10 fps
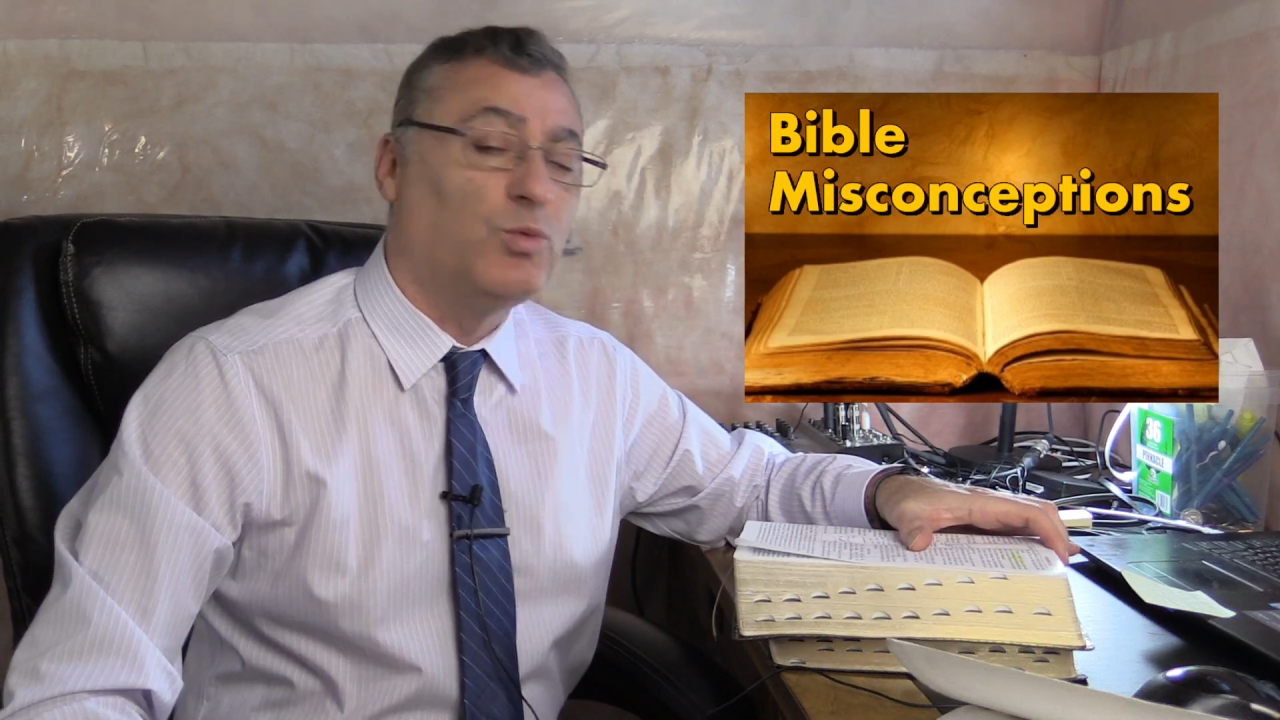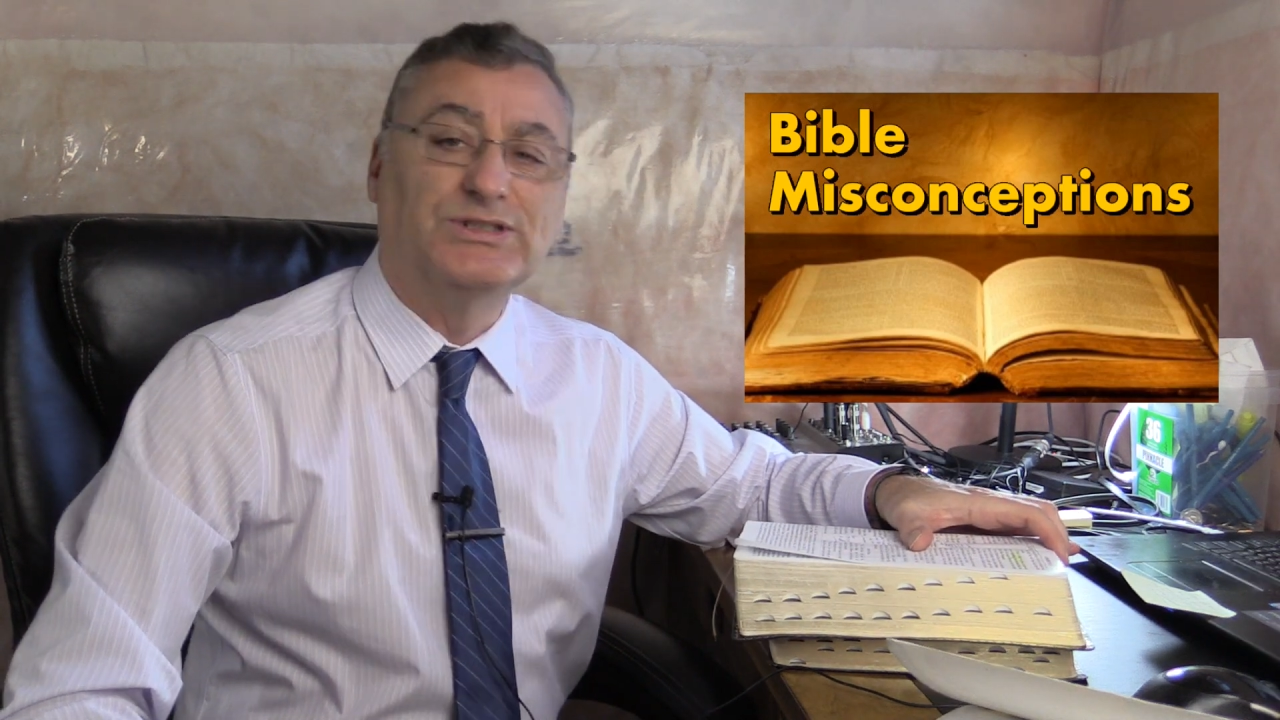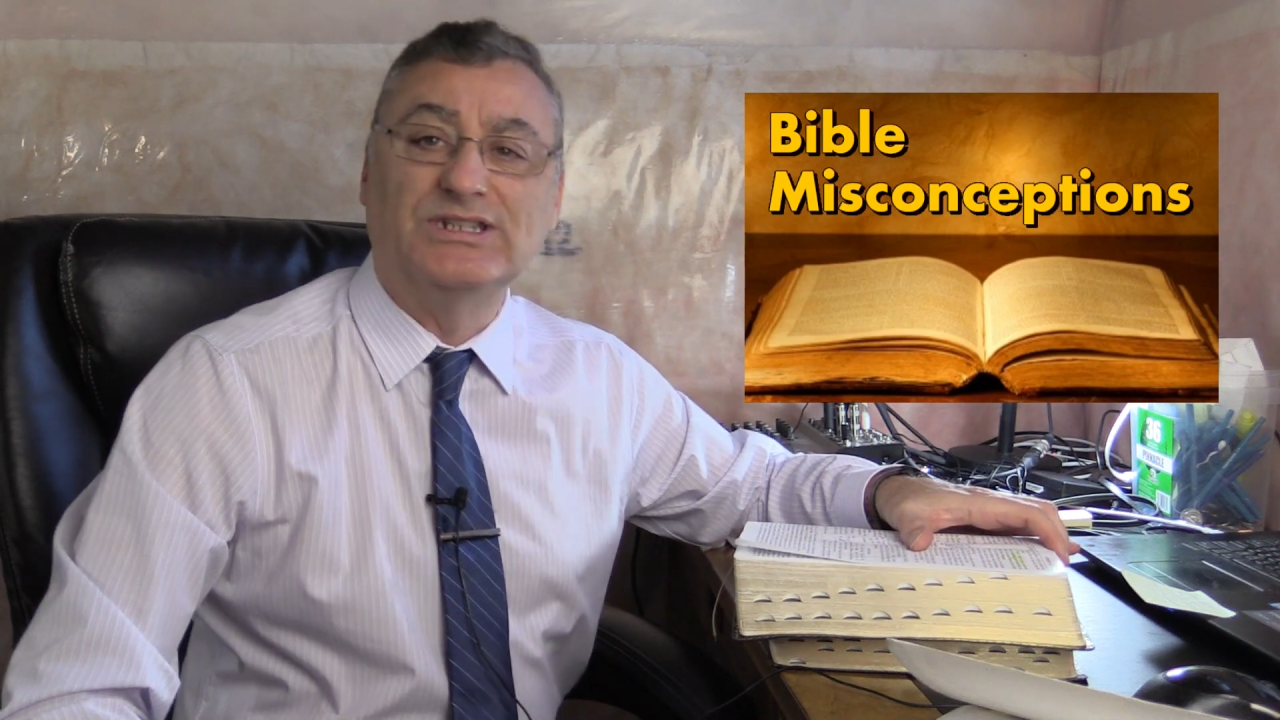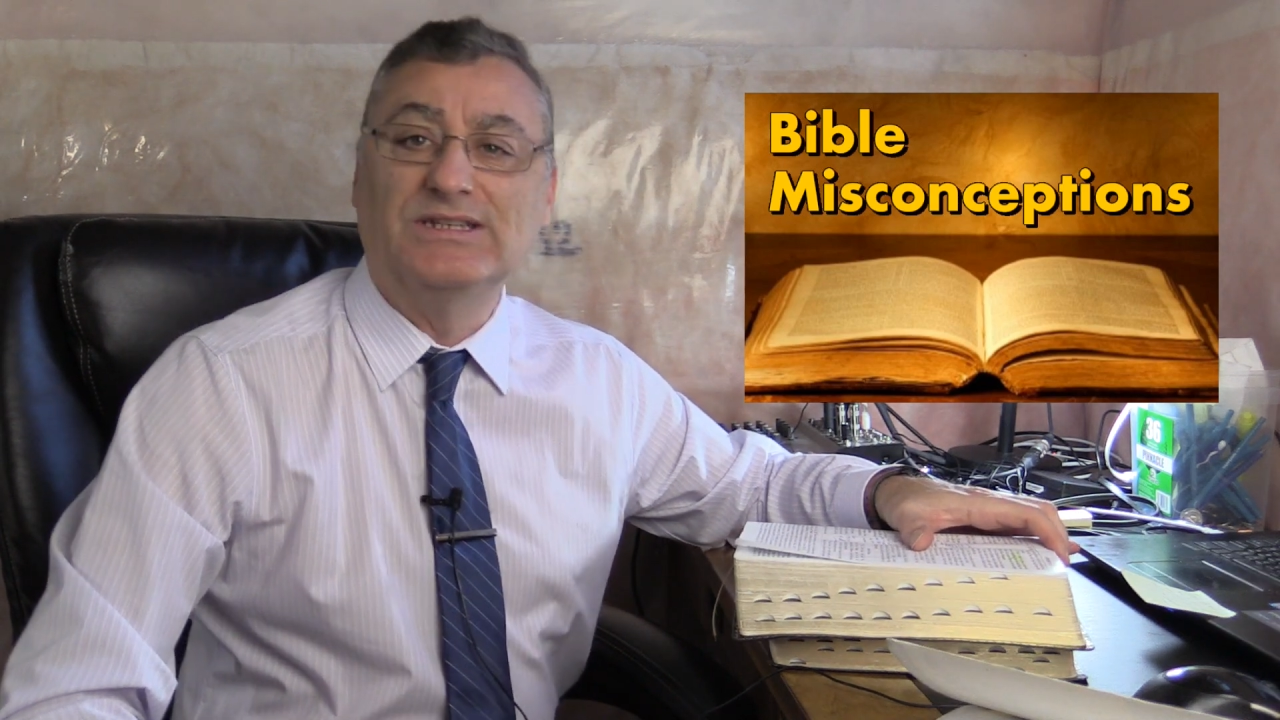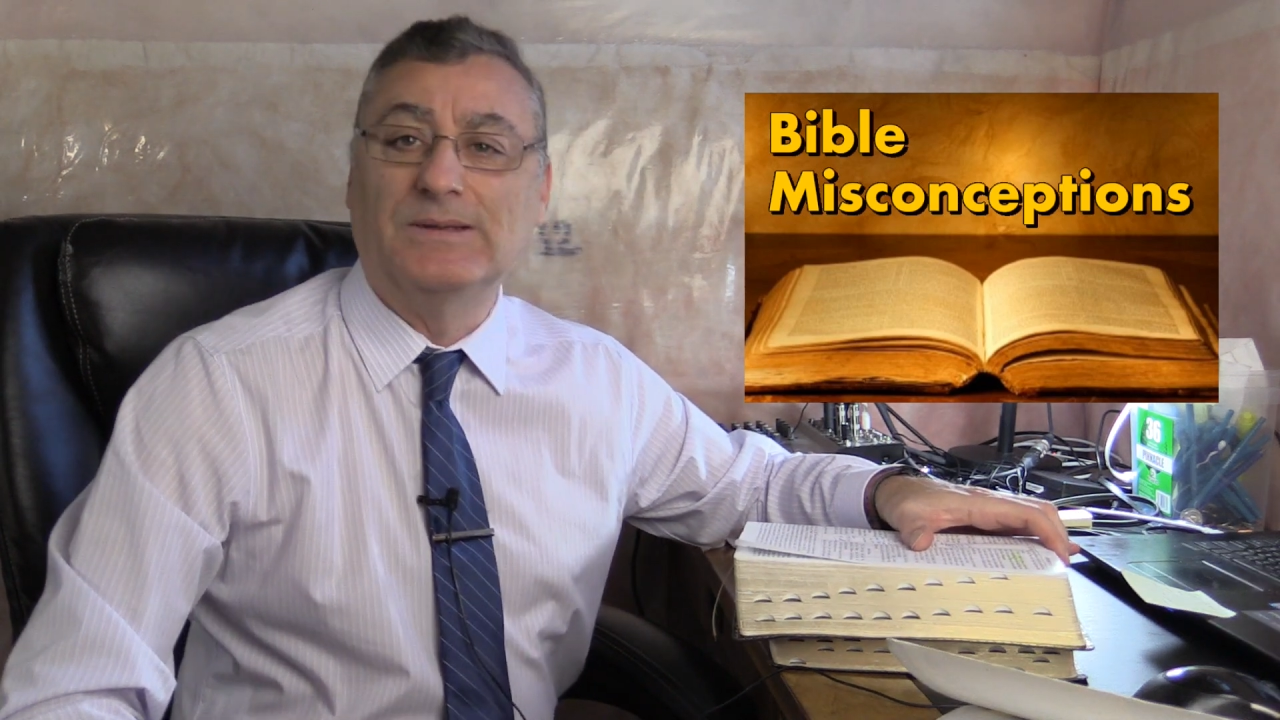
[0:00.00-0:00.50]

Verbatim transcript: was in